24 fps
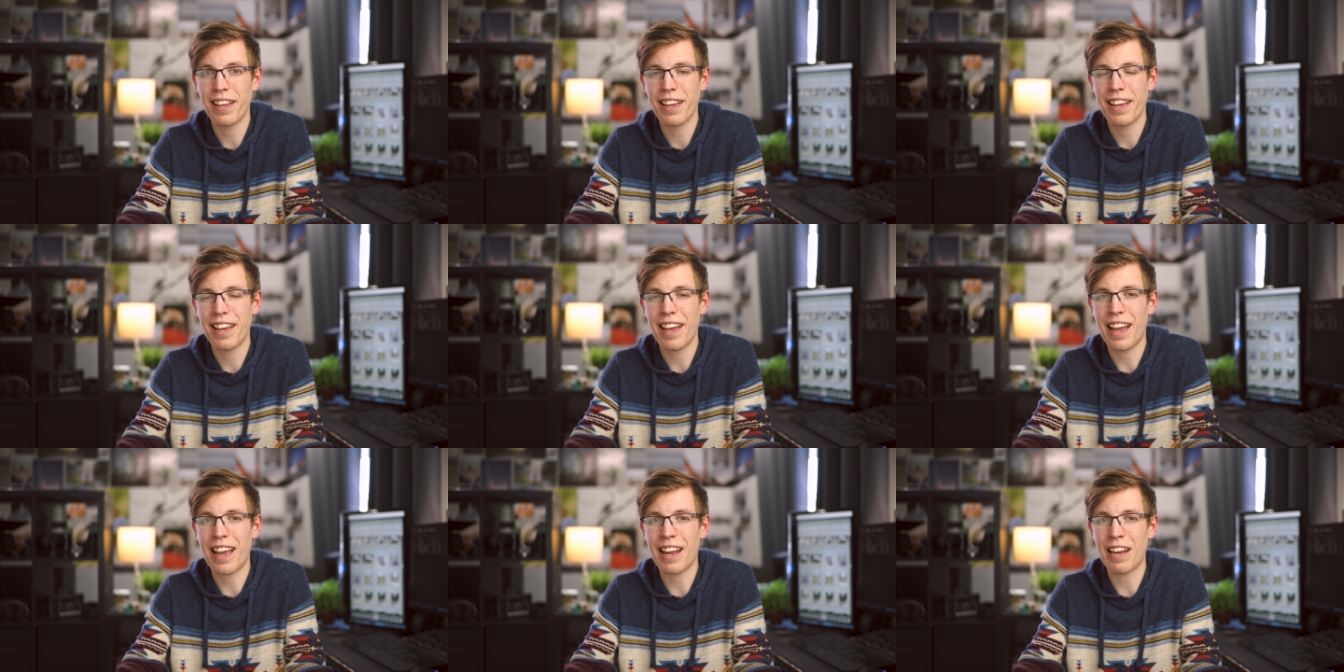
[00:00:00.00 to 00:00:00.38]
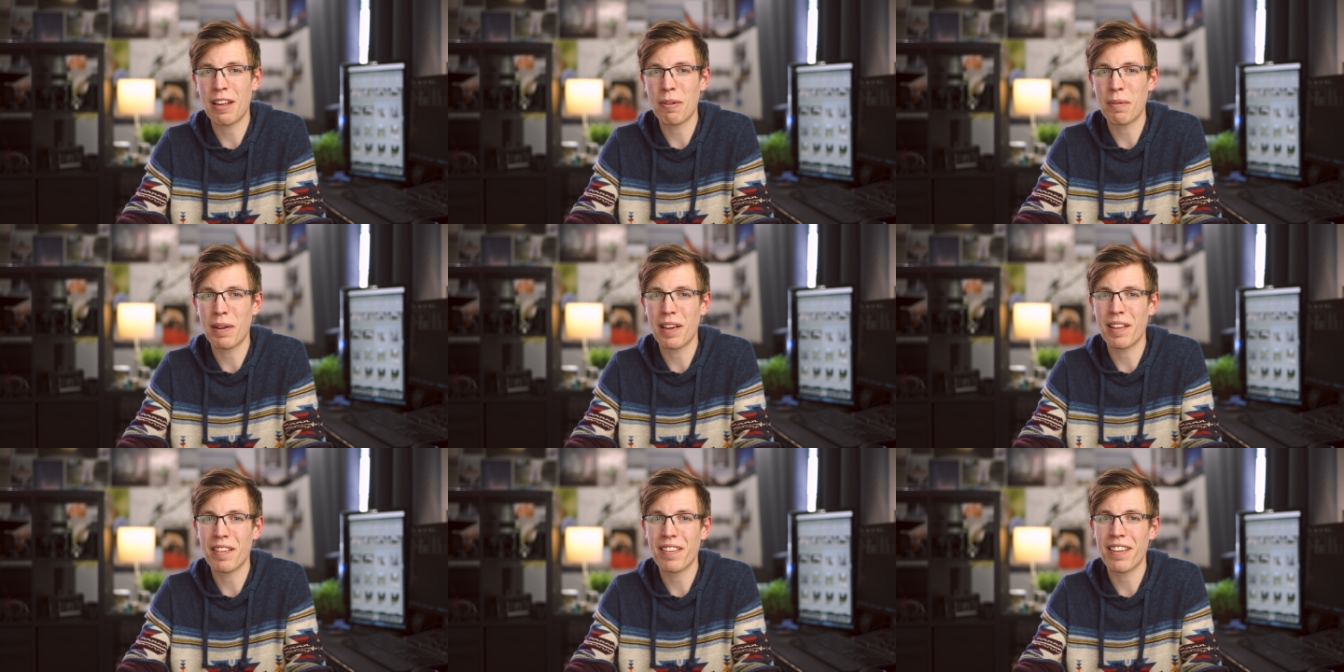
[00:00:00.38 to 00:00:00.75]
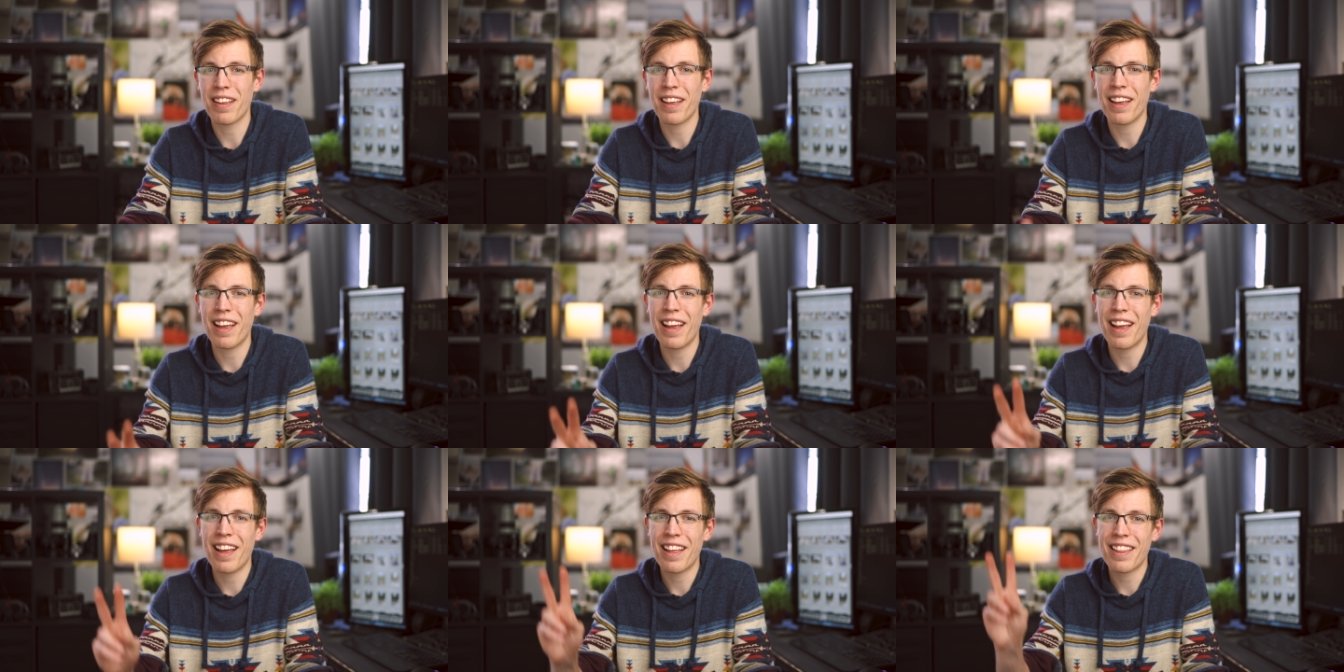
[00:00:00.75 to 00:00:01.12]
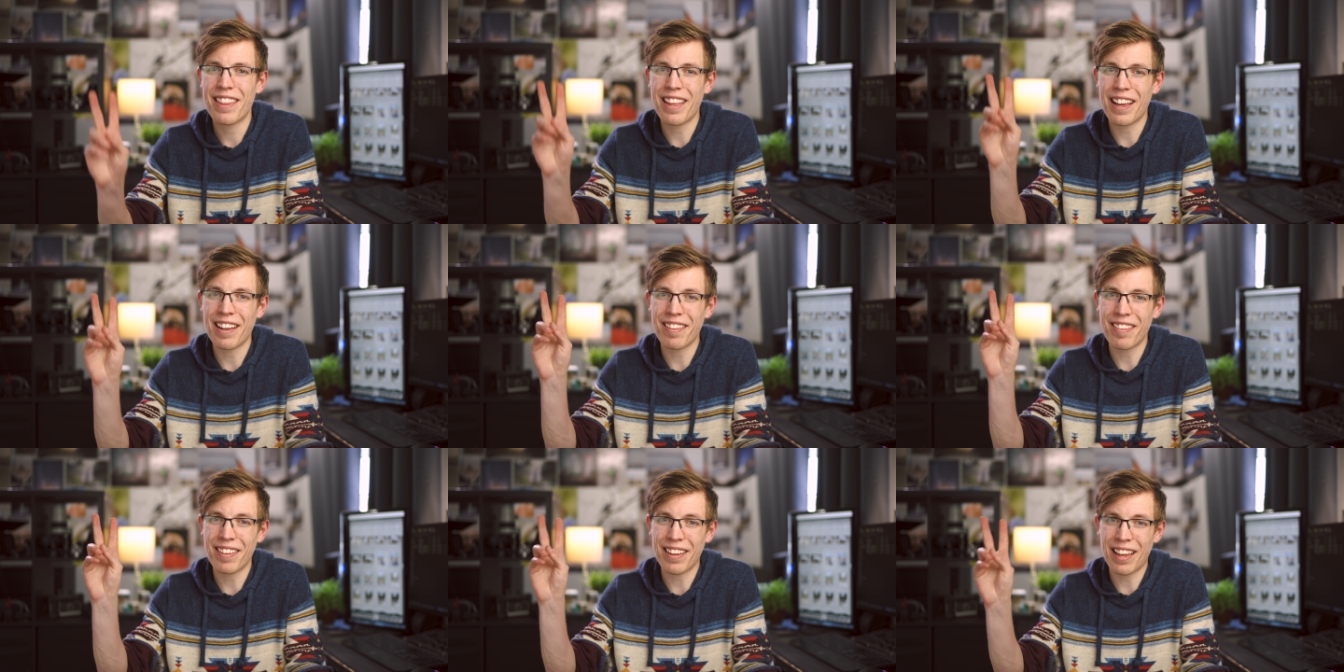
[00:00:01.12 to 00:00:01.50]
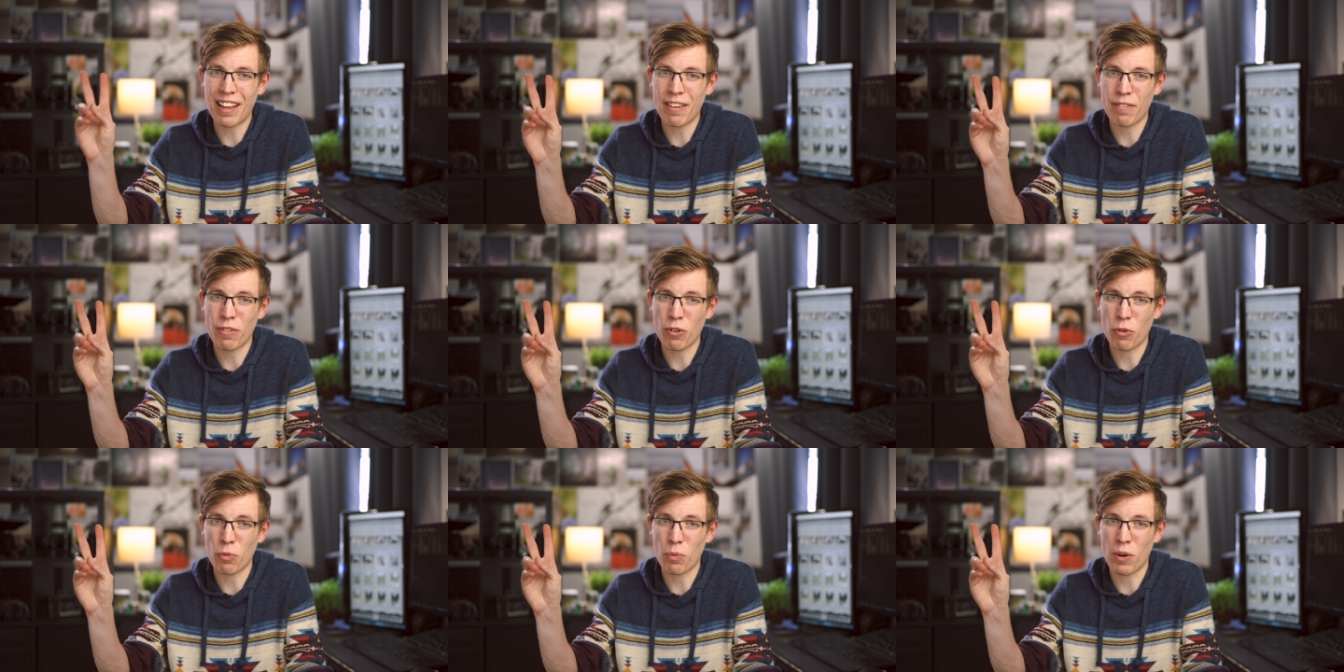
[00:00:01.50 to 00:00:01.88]
Anyways, thanks
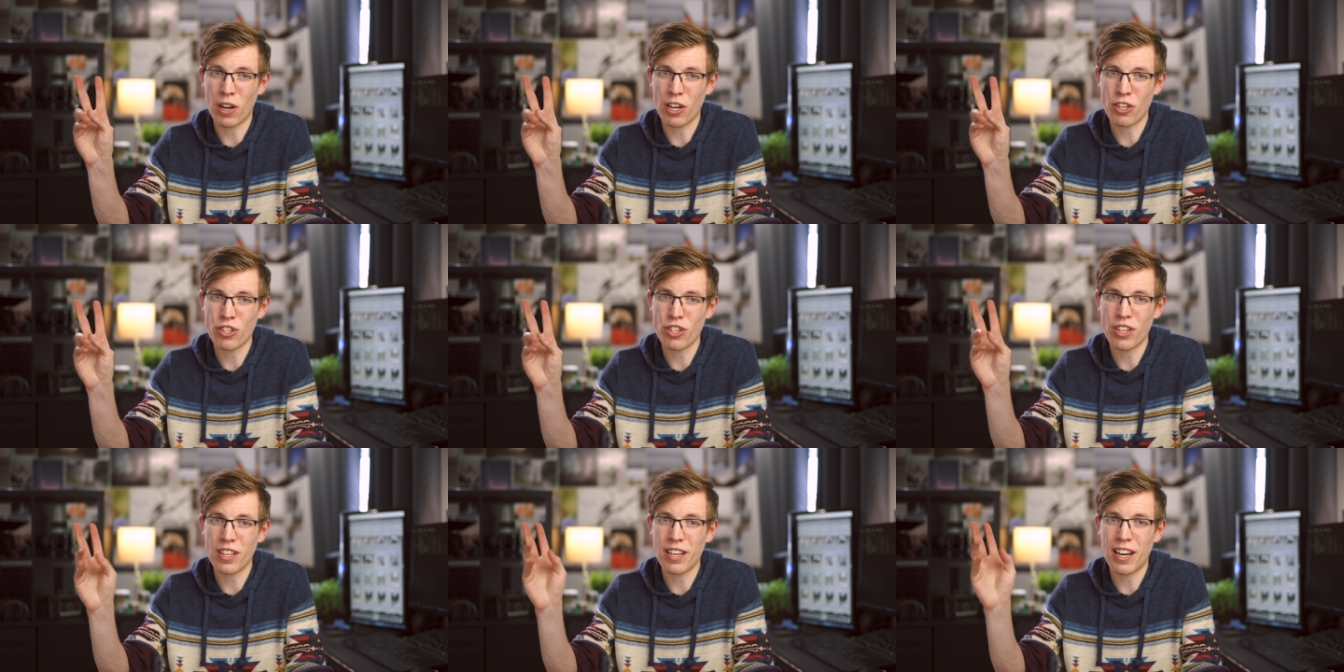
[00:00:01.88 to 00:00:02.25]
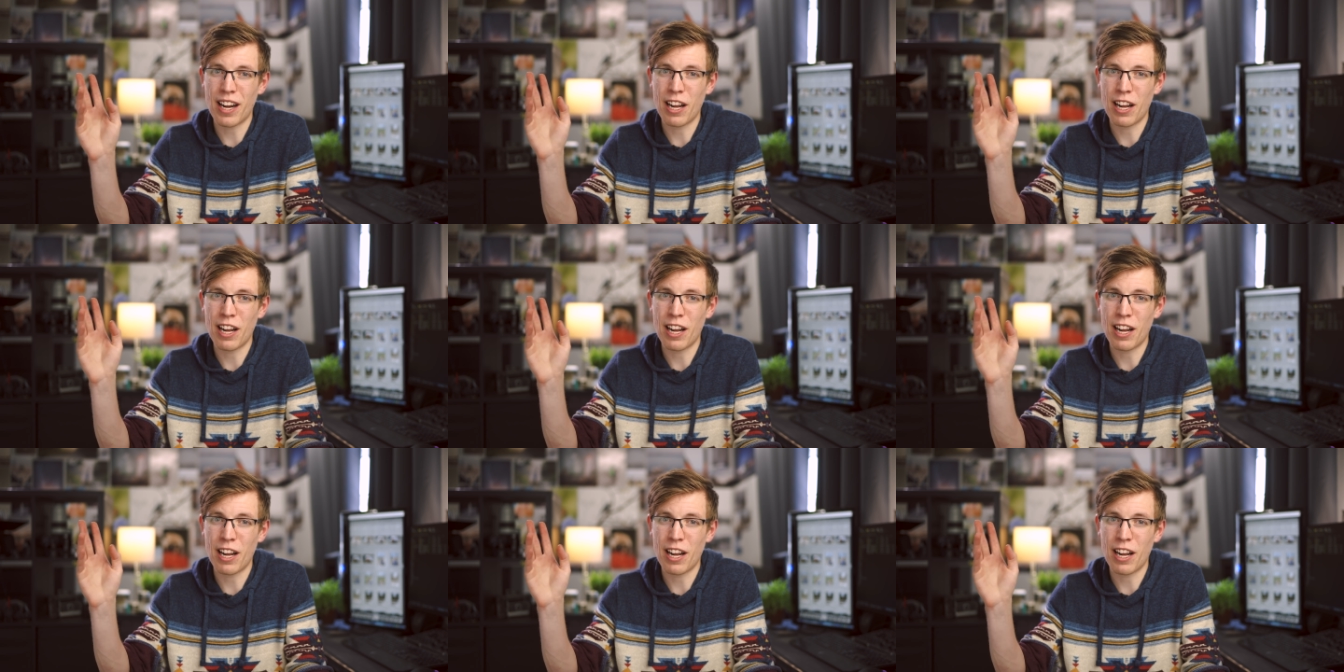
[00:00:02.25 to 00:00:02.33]
again for watching.